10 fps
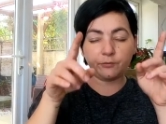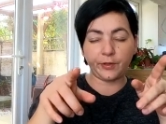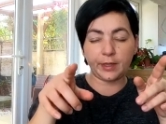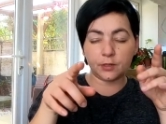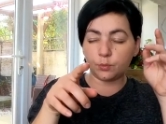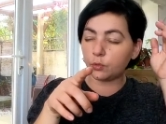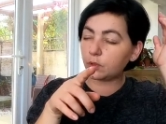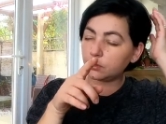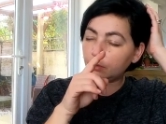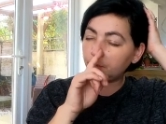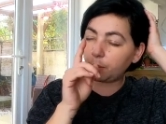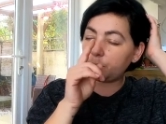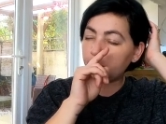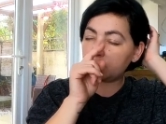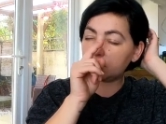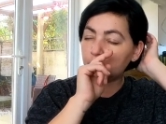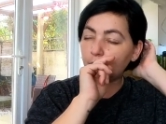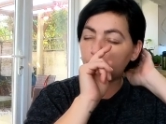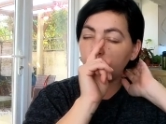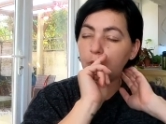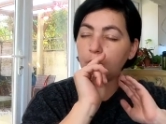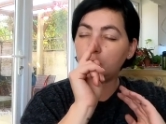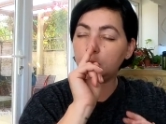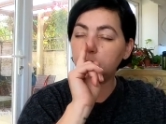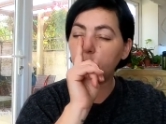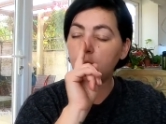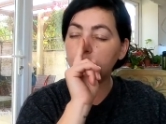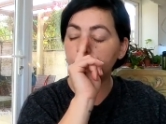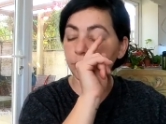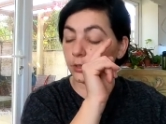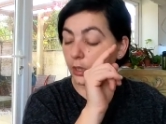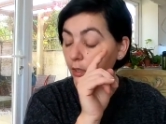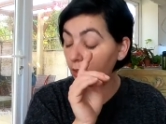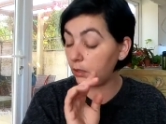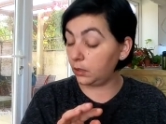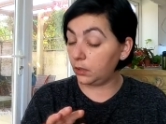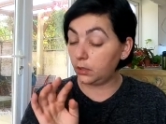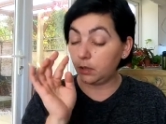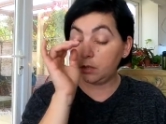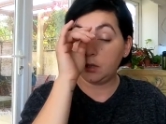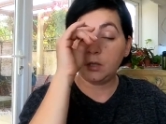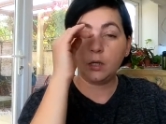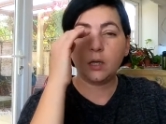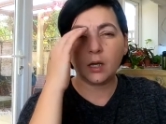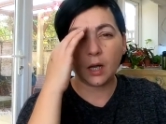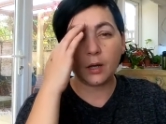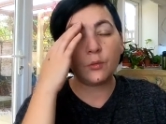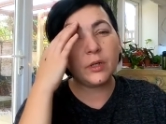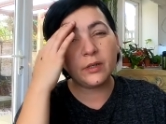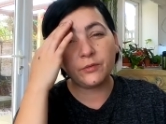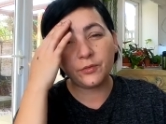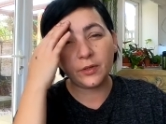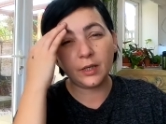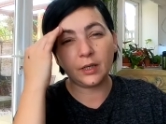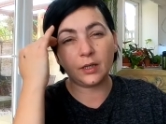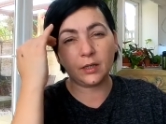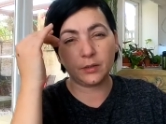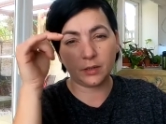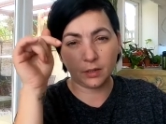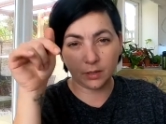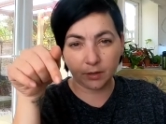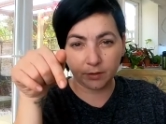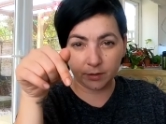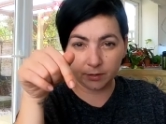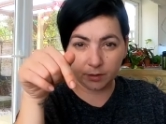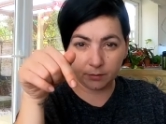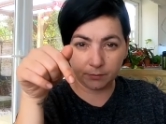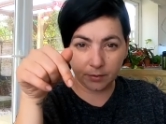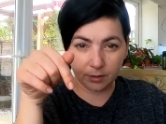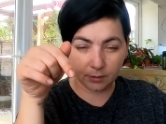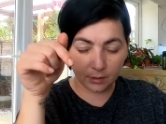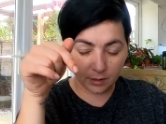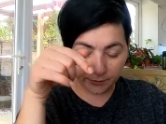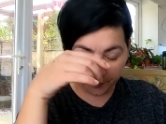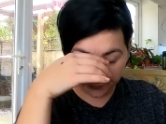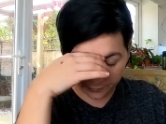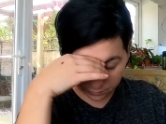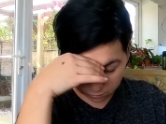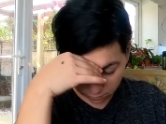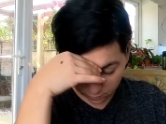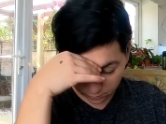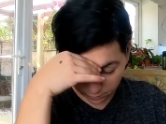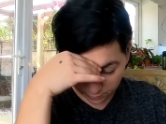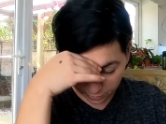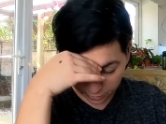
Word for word: Facebook. No, my brain is not working right today. I will leave her uh, her oh